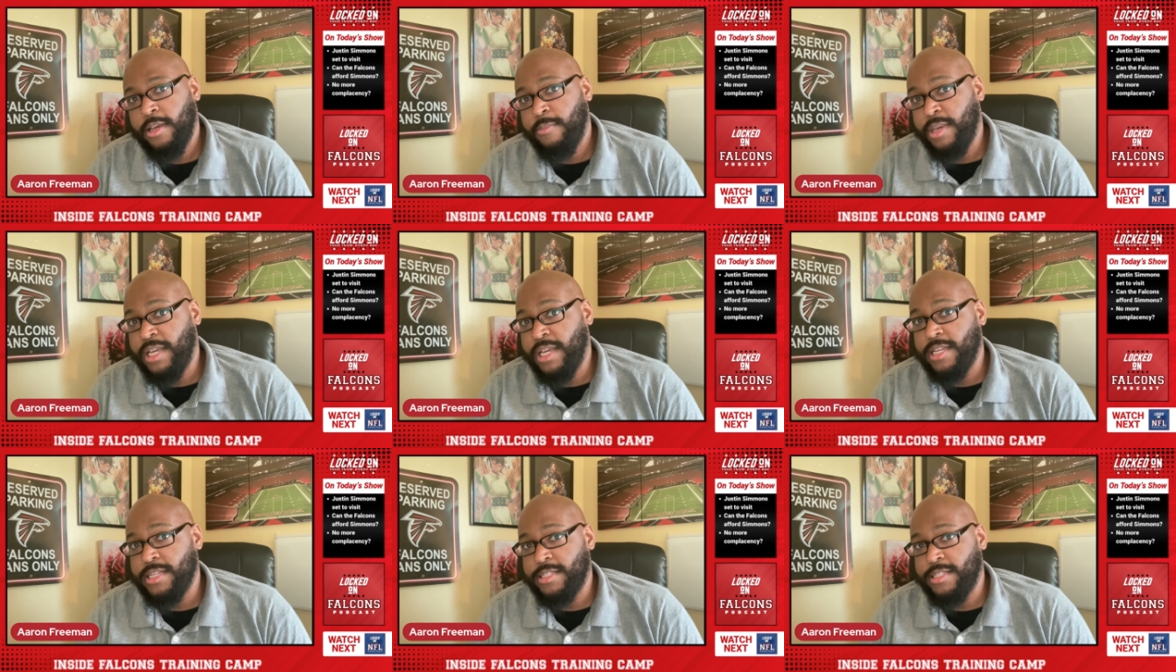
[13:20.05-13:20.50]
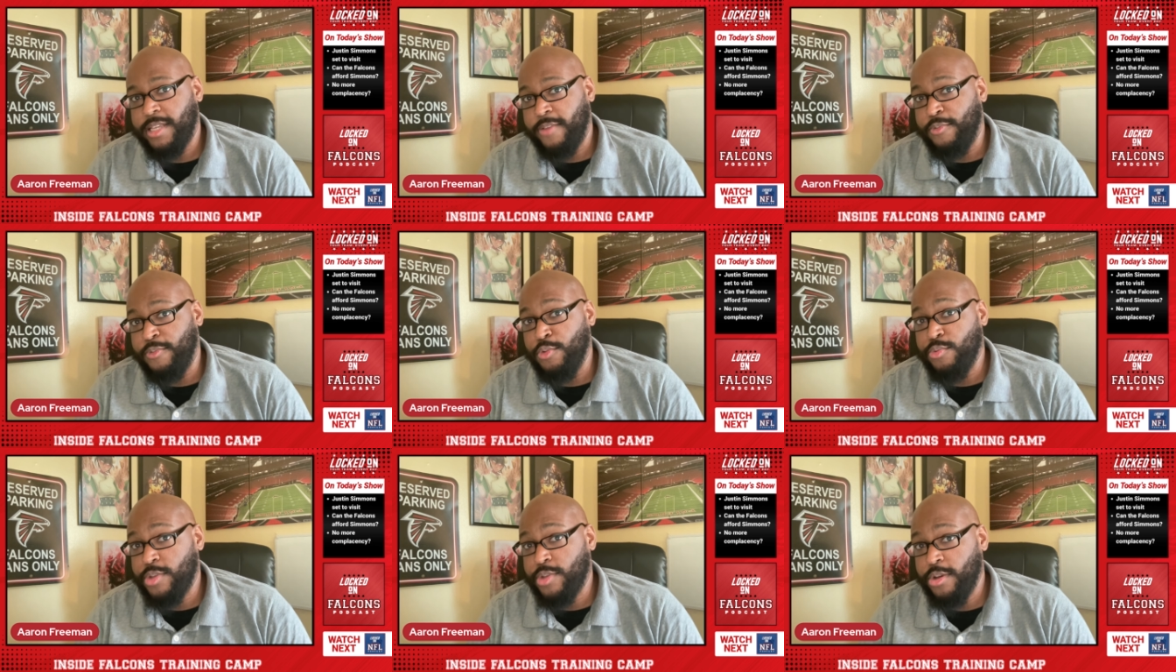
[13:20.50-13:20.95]
Because
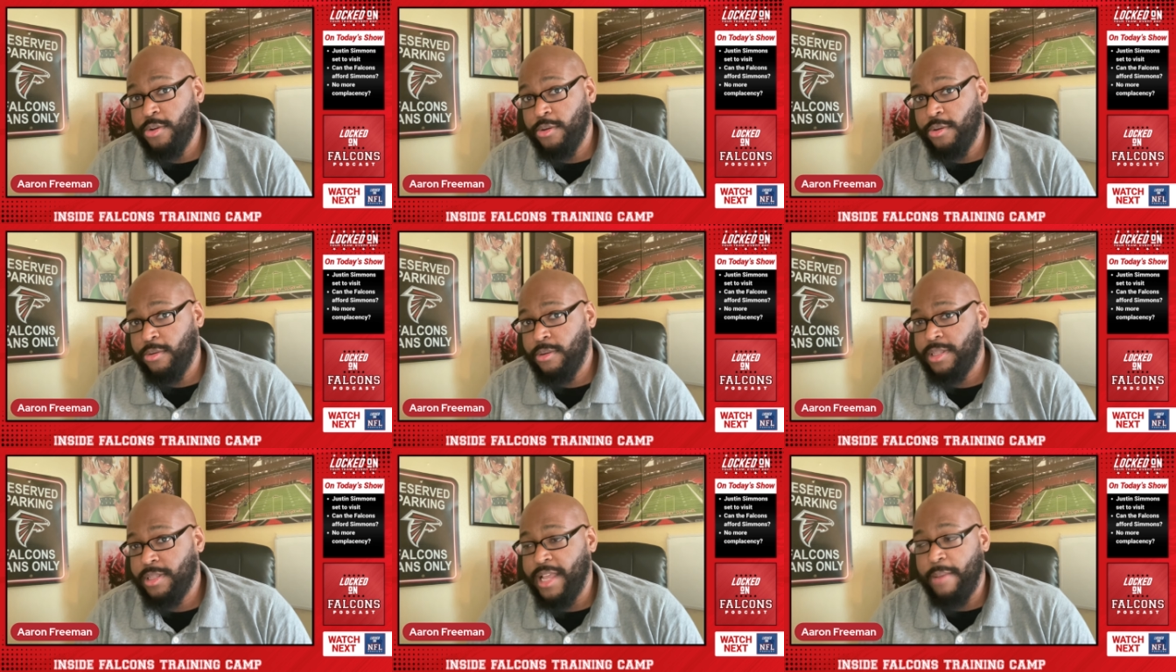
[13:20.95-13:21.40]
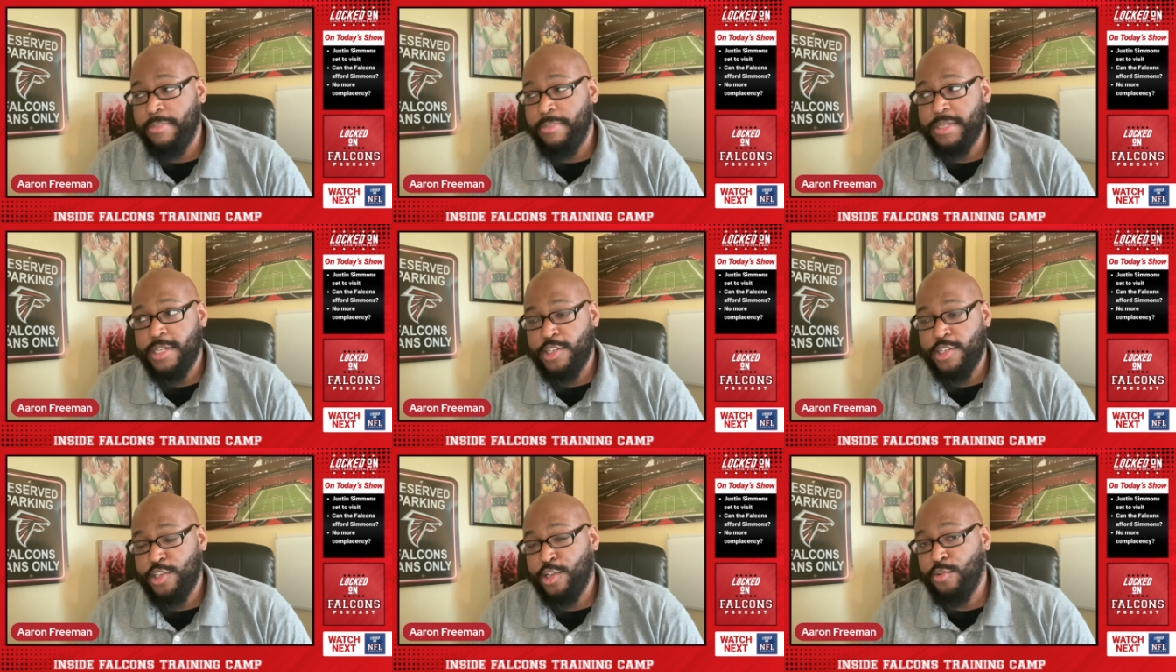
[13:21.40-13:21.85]
if you do, that
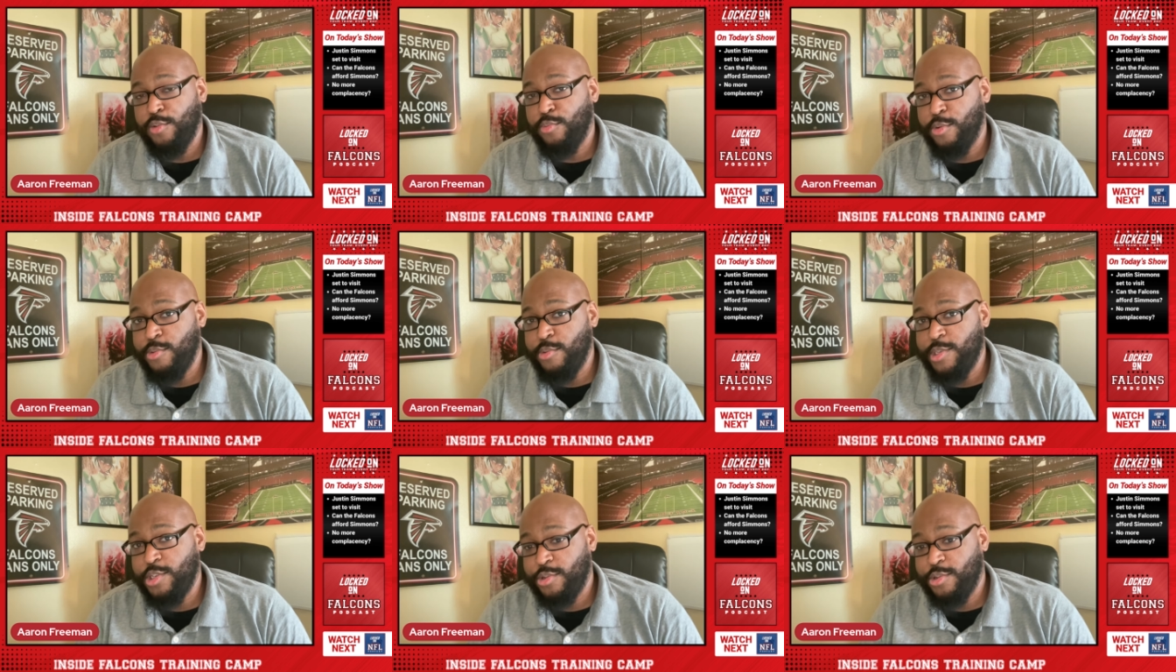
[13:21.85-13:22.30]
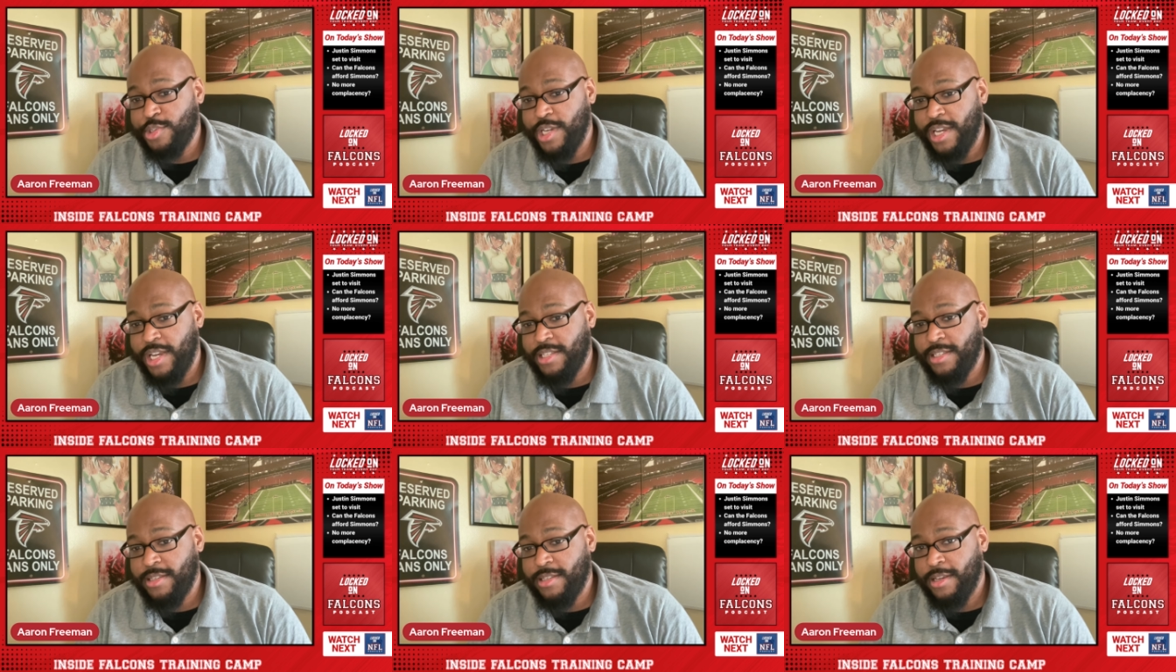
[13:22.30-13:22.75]
potentially ruins your
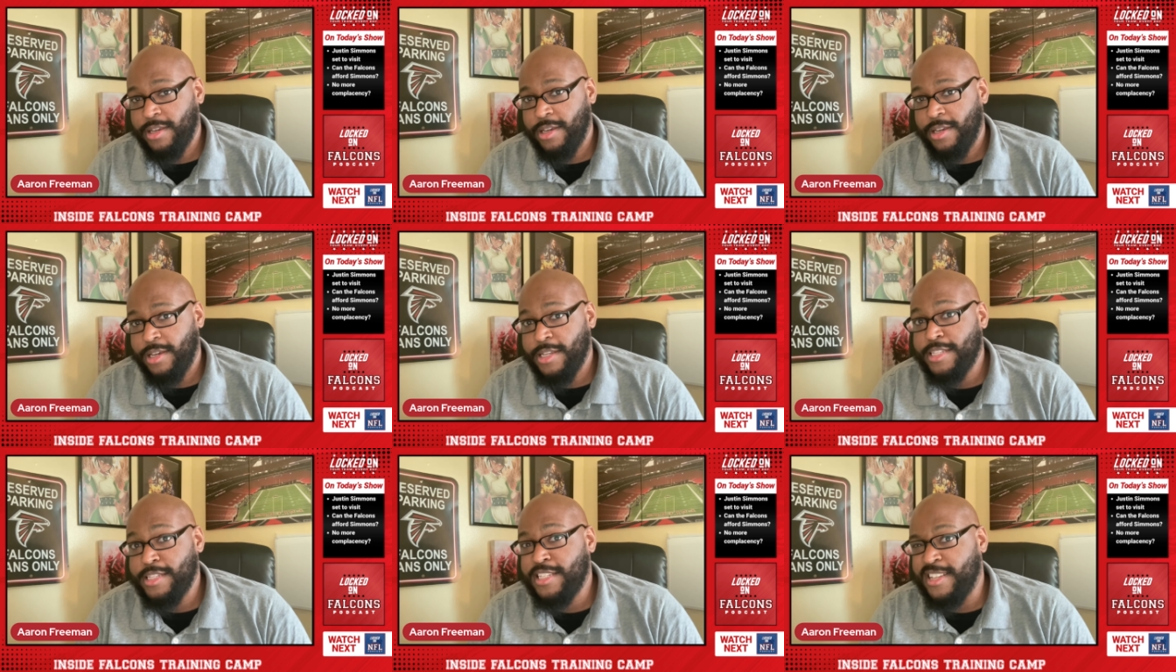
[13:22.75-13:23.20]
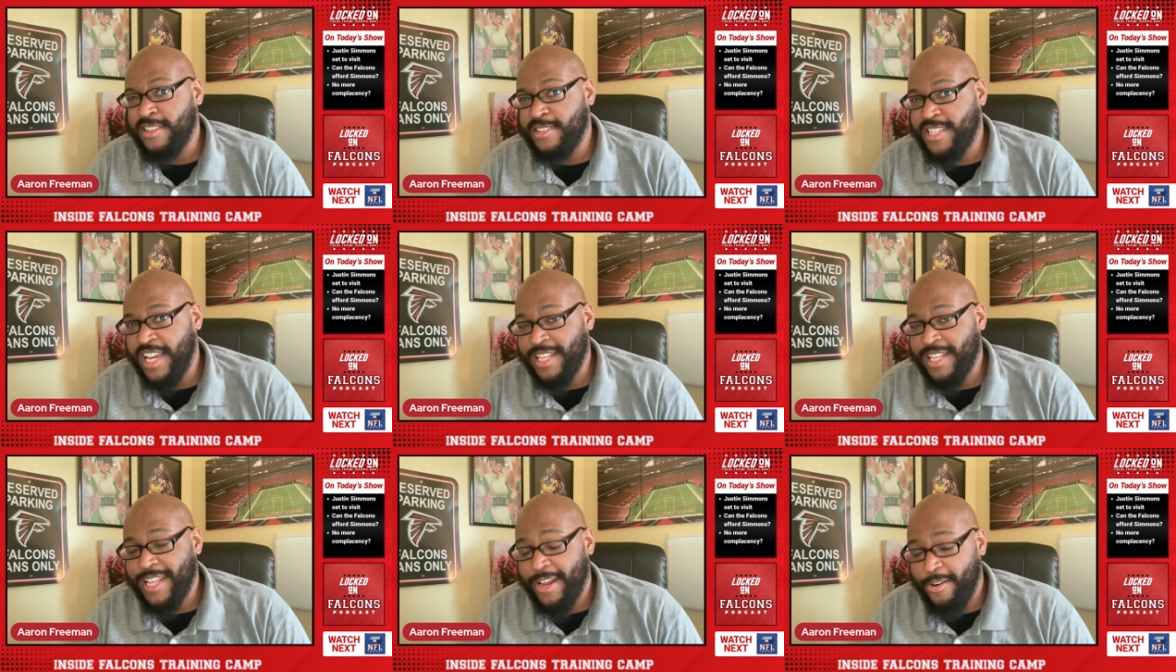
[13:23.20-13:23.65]
chance to
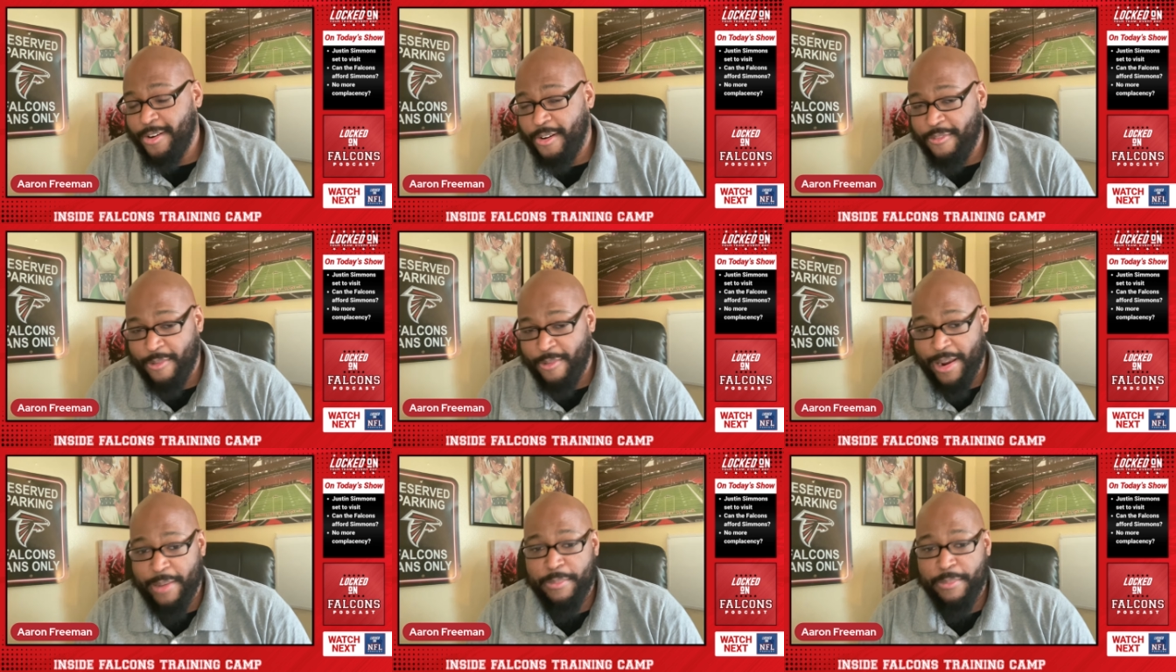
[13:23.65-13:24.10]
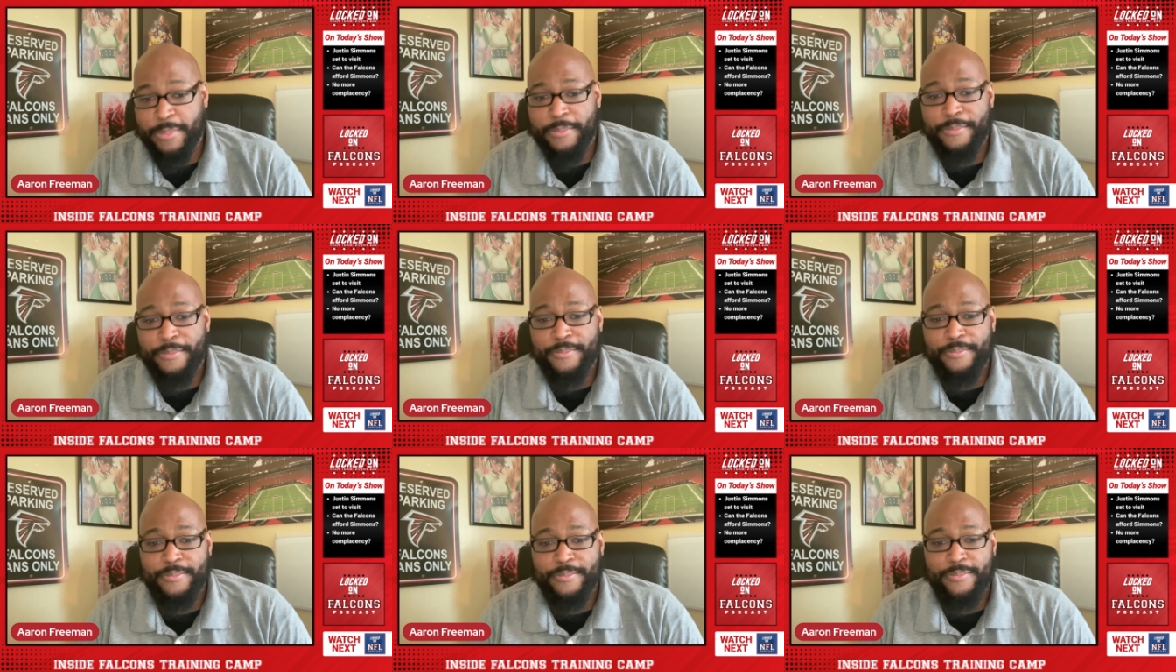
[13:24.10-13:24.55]
take that off ramp,
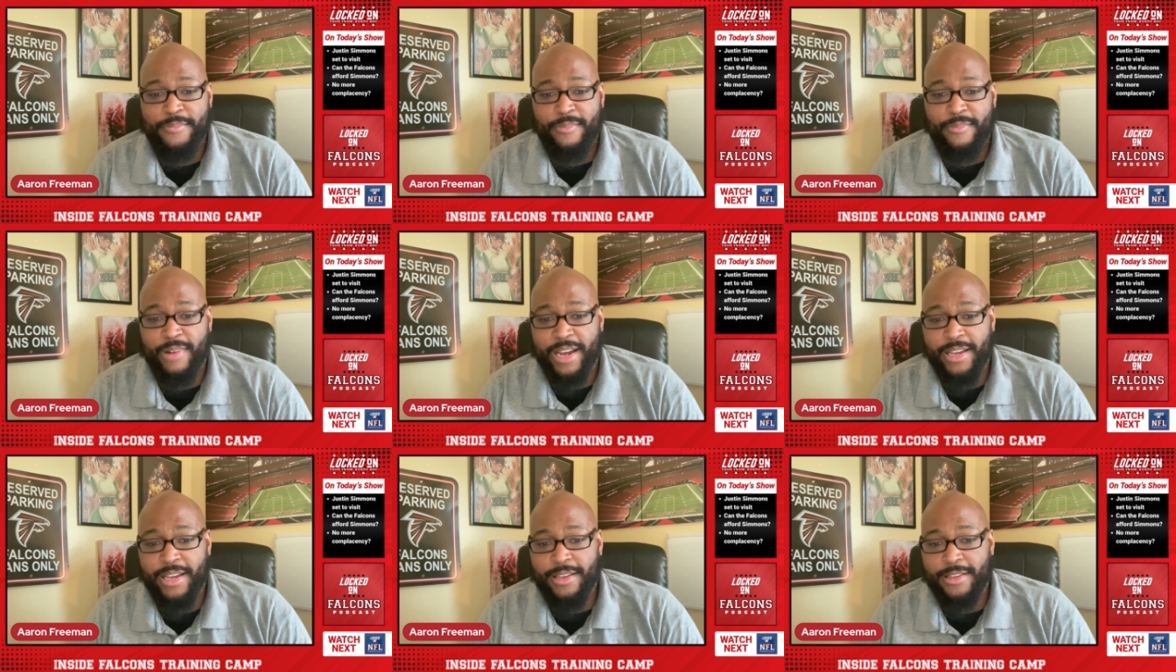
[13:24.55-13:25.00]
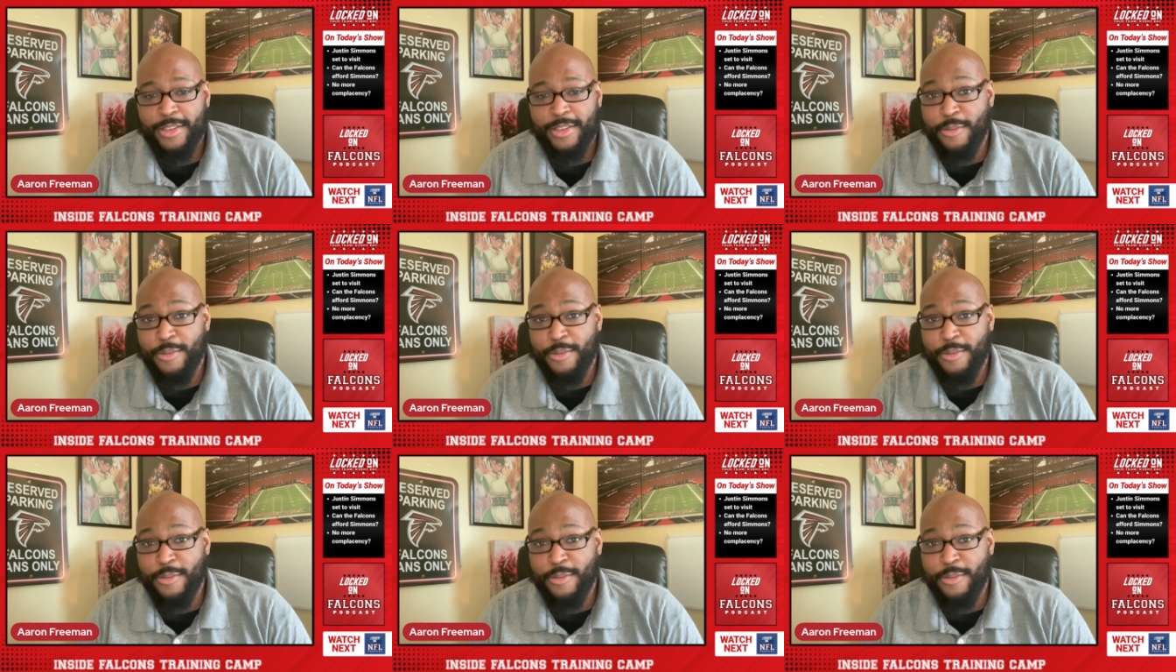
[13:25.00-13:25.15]
right?